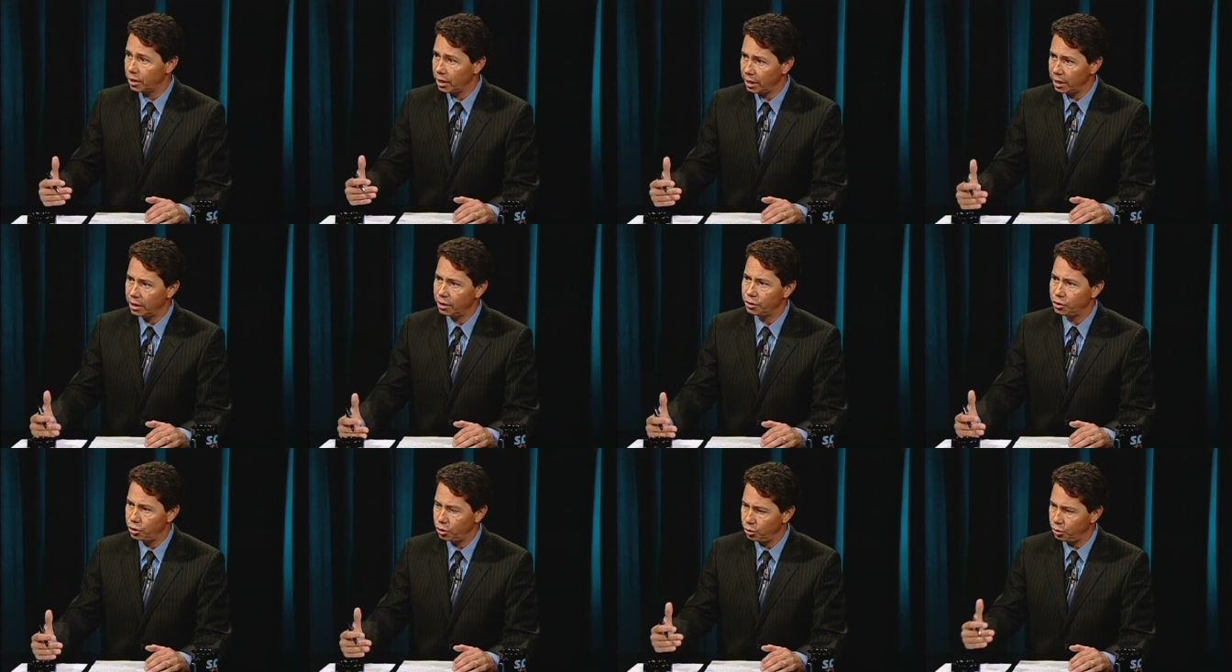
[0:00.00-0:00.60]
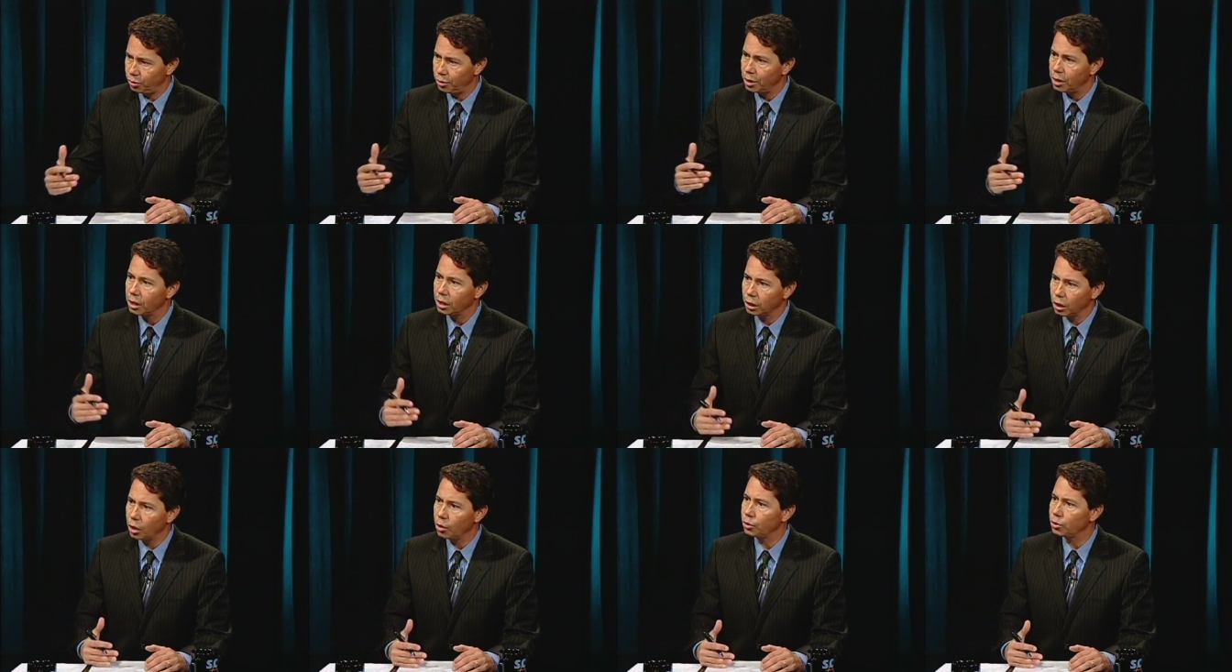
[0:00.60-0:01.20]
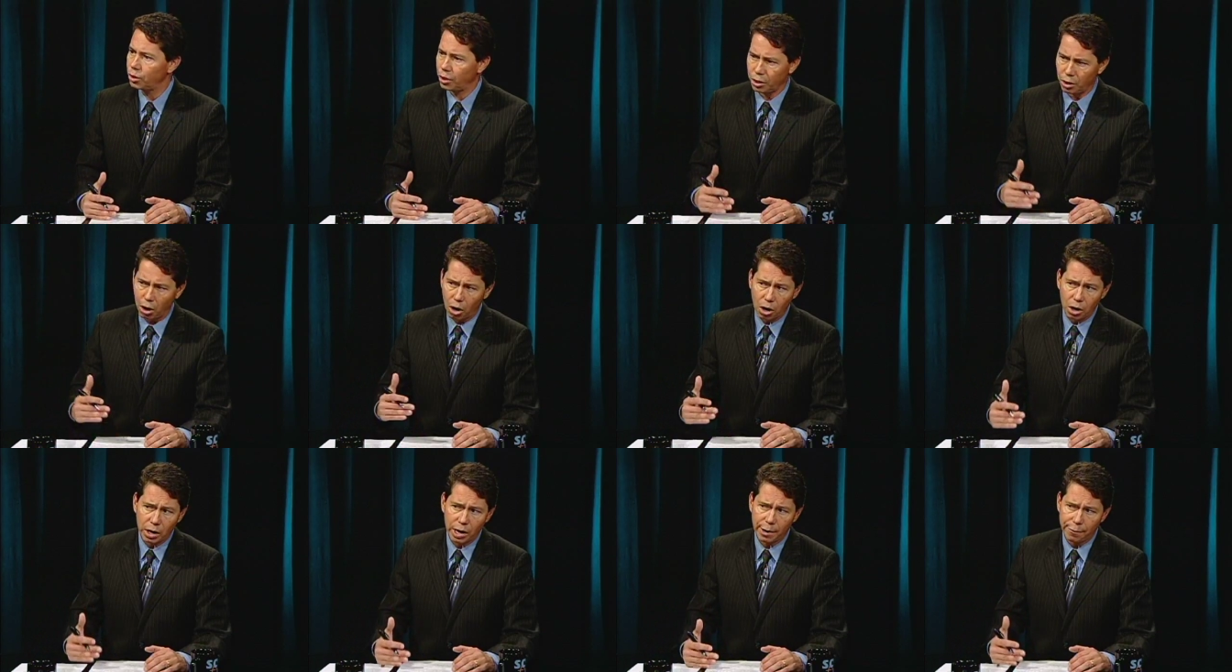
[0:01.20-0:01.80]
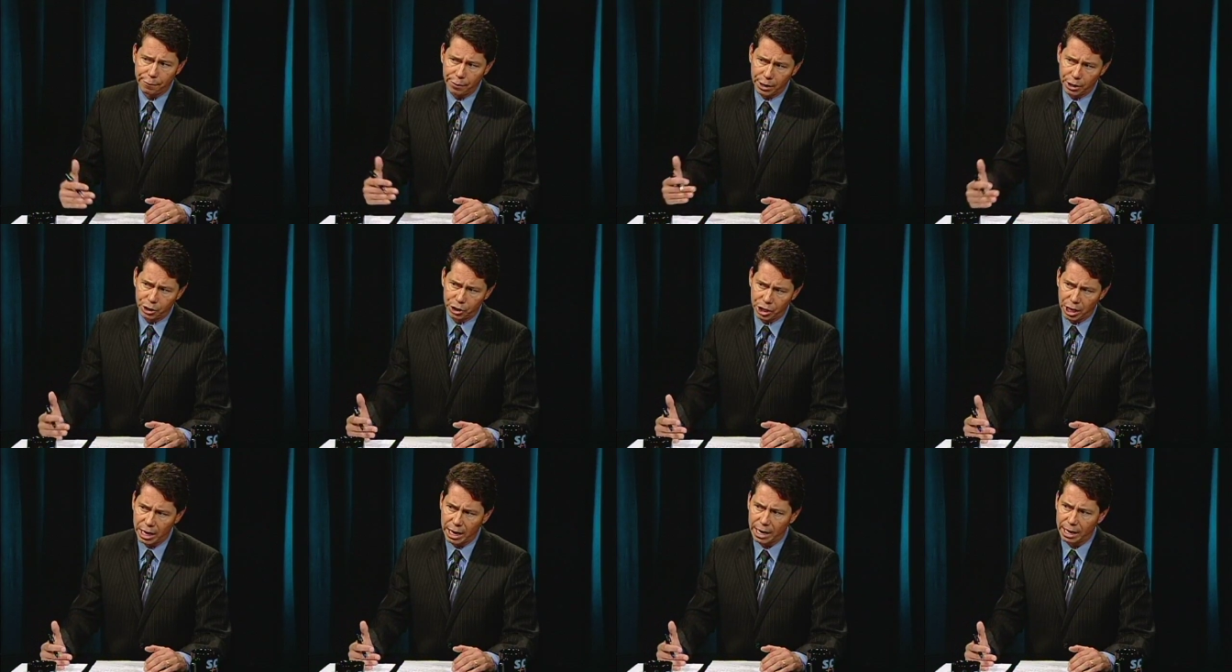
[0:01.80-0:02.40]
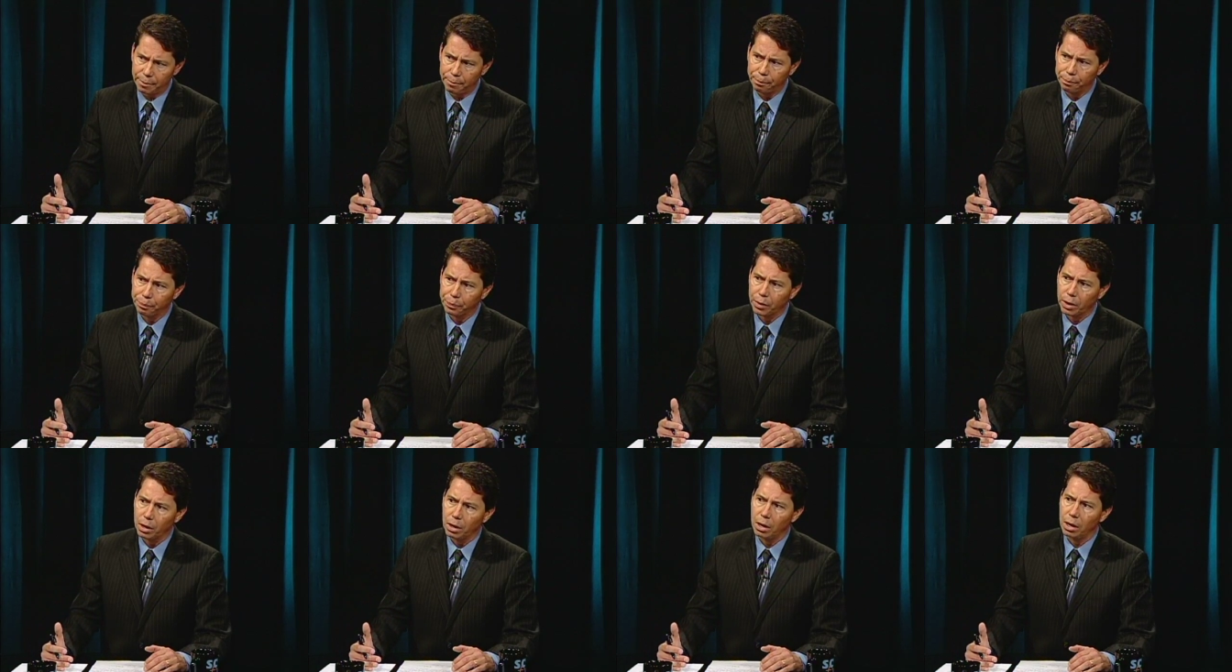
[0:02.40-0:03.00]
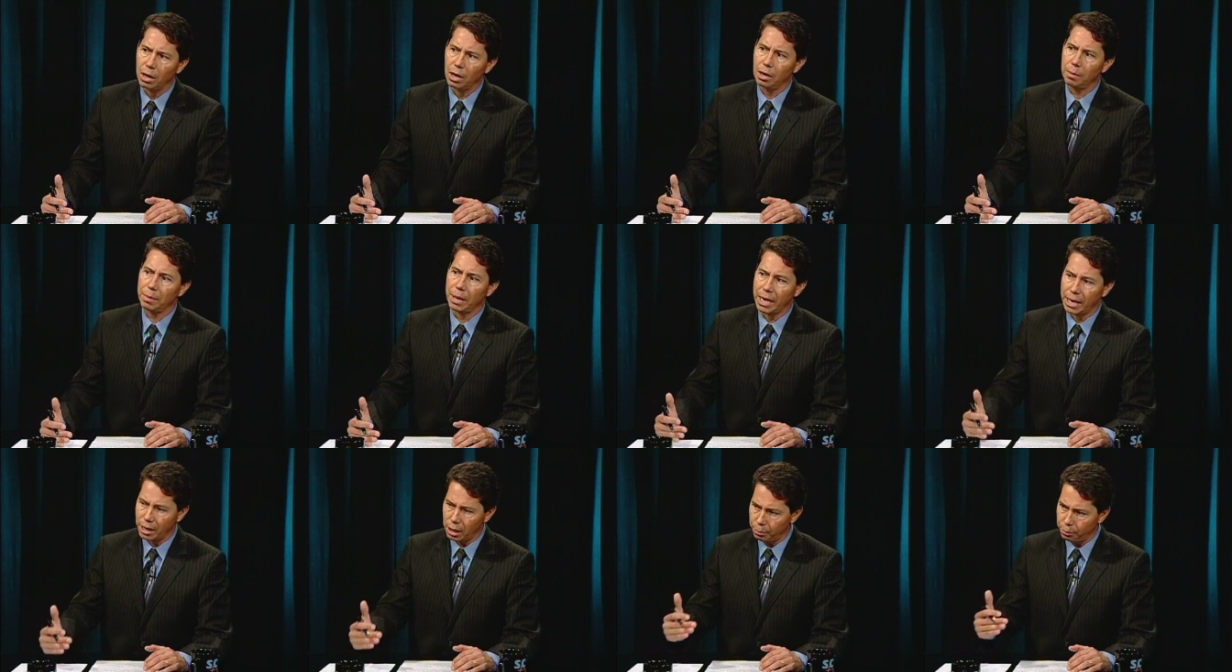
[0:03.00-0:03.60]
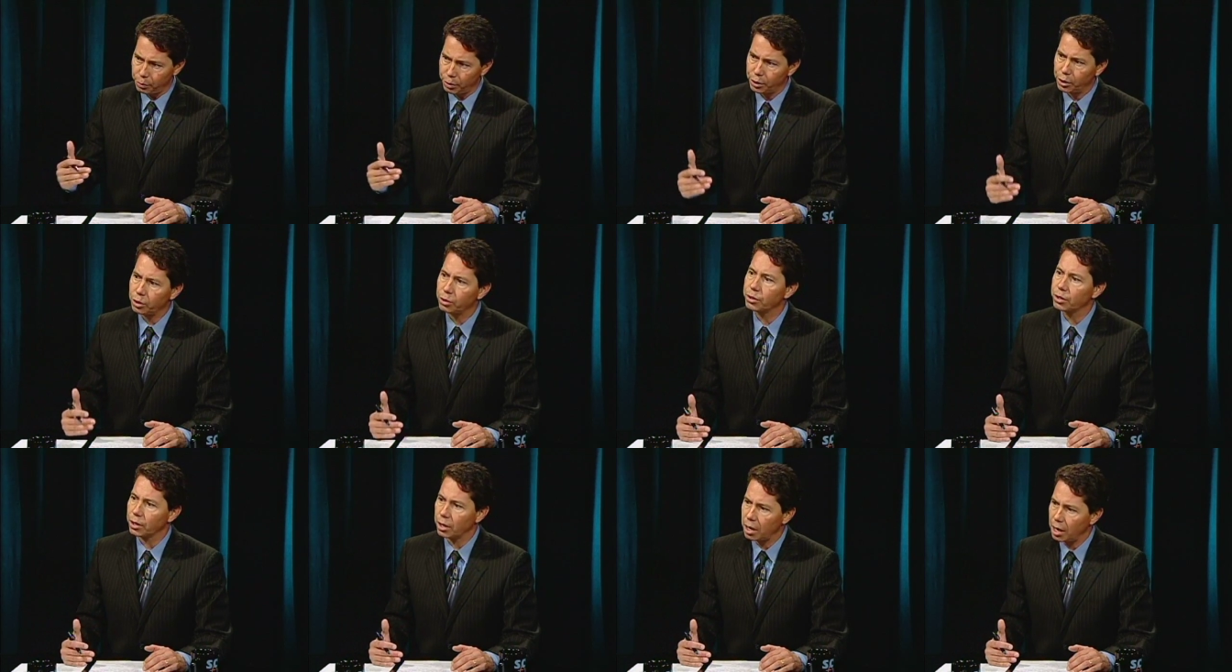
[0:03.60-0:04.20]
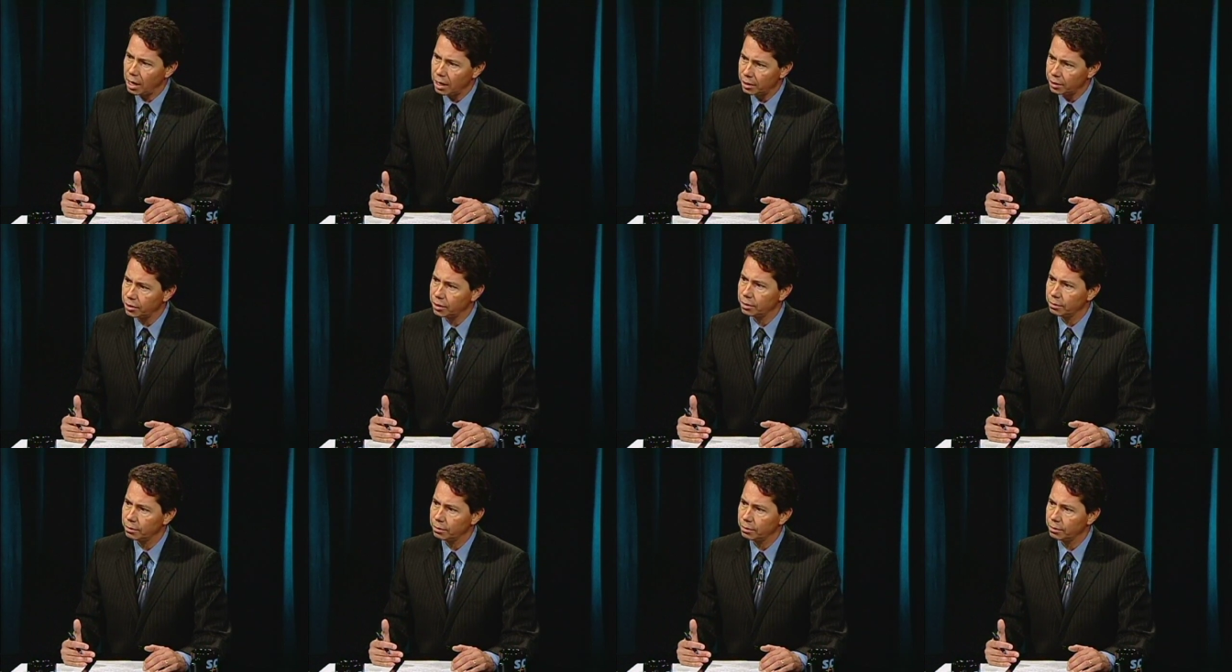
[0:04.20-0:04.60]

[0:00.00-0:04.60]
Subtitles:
get into loans that aren't FHA and help reduce the cost.